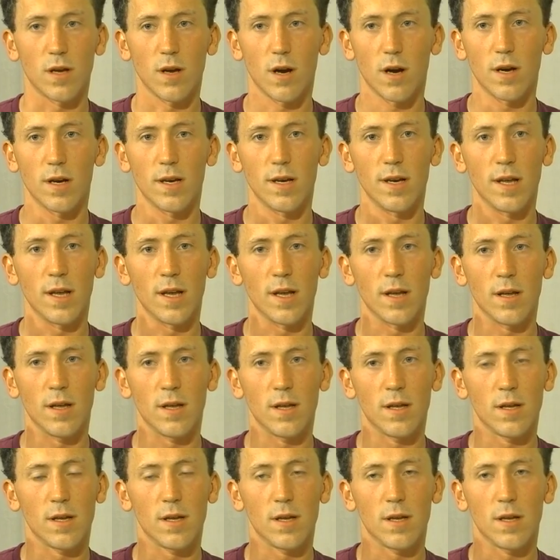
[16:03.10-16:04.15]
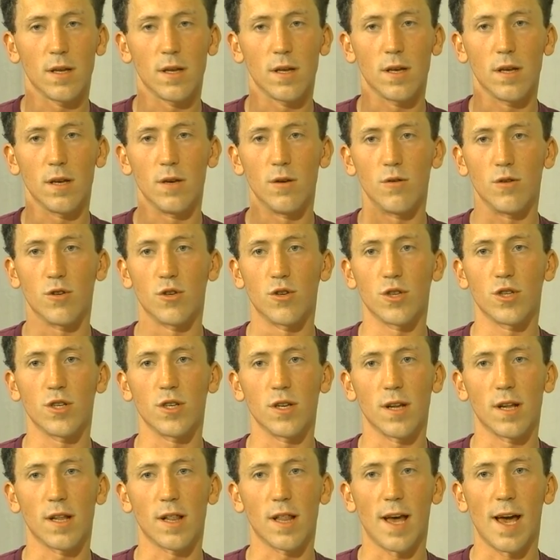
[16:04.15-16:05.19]
gardening a
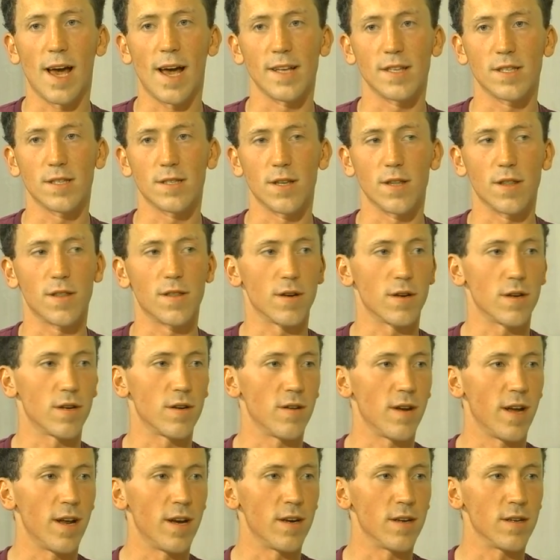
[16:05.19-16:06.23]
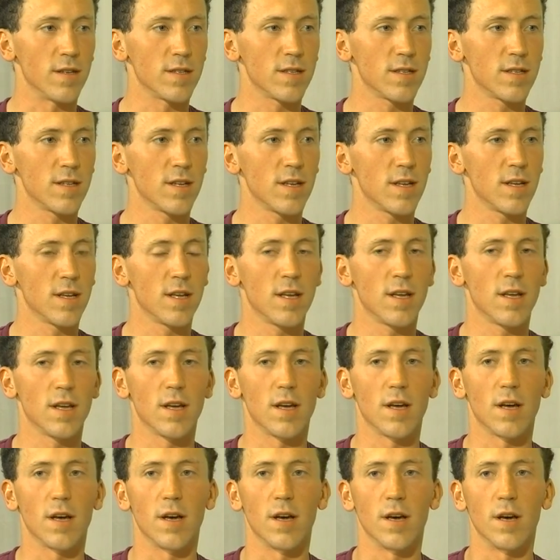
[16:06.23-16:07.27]
nutrition class to third graders
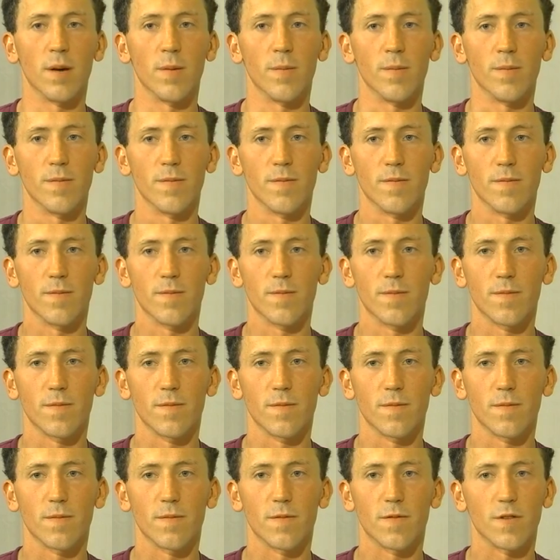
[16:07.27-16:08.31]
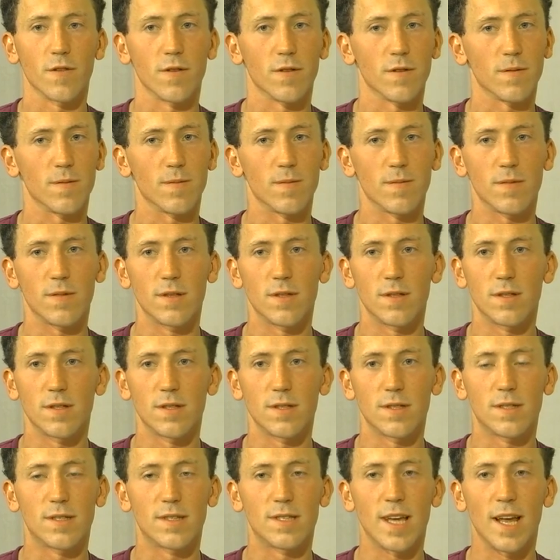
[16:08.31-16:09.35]
um, for
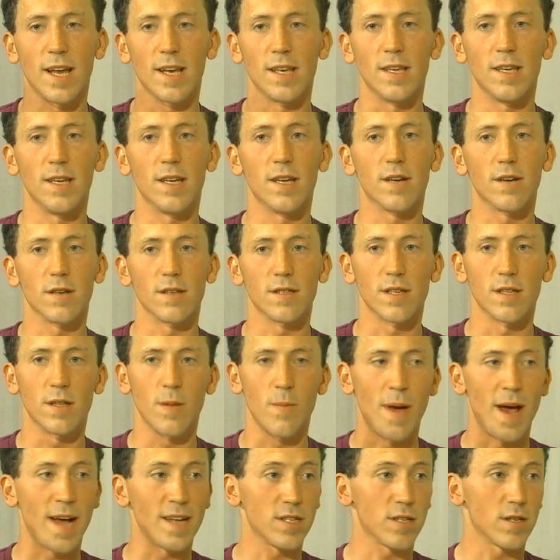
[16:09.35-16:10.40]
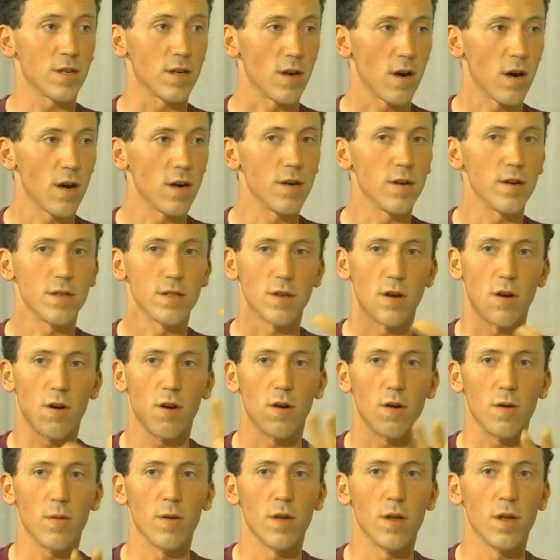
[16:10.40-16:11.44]
10 years. And the master gardeners
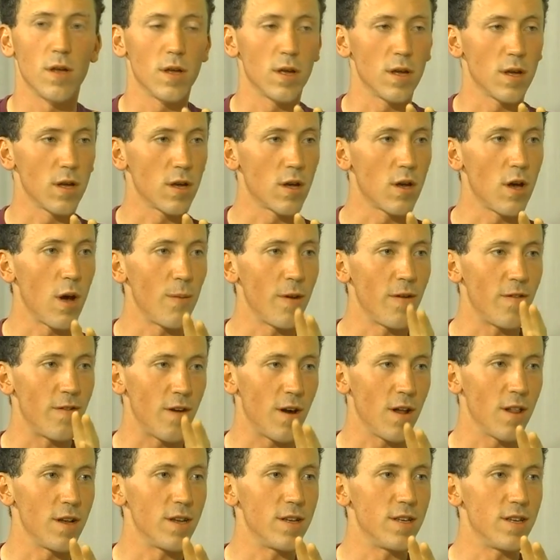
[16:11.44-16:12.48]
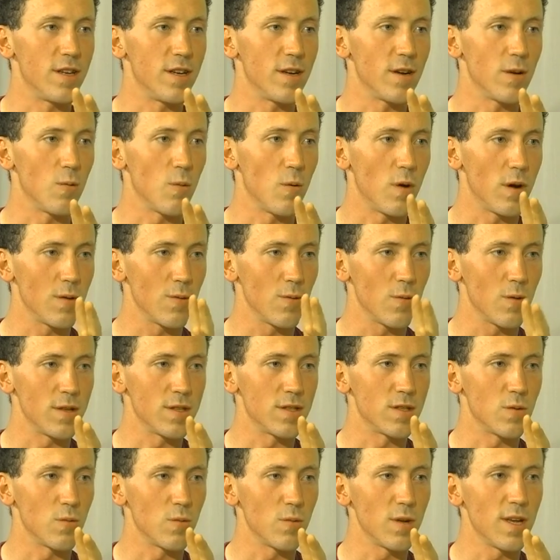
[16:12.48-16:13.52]
all come and volunteer one,
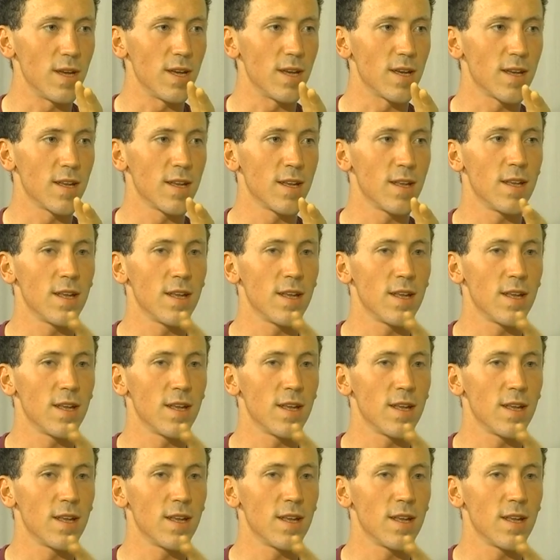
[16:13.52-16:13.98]
once a week.